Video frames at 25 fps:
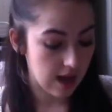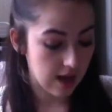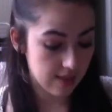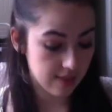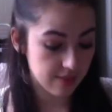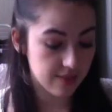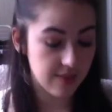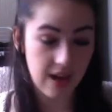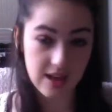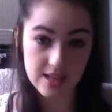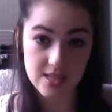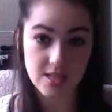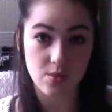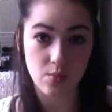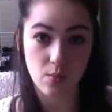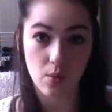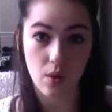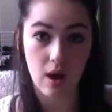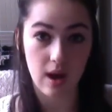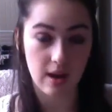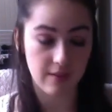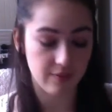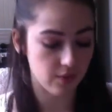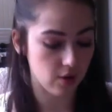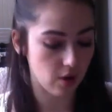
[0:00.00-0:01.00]
that's
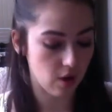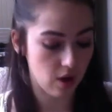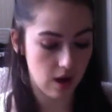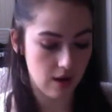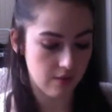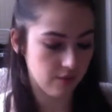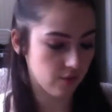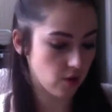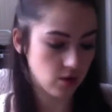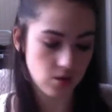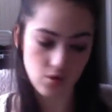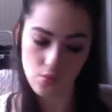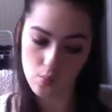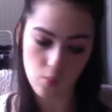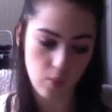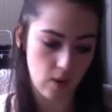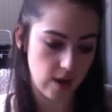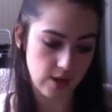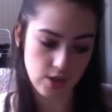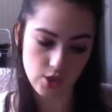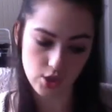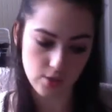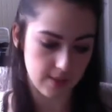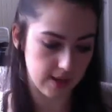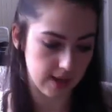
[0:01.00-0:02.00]
what I've got. I've got way
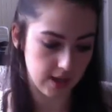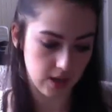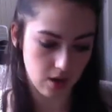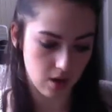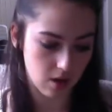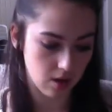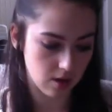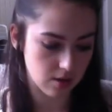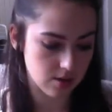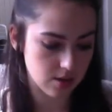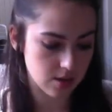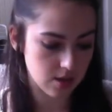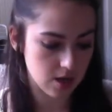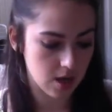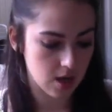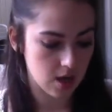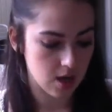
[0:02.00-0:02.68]
too many cards.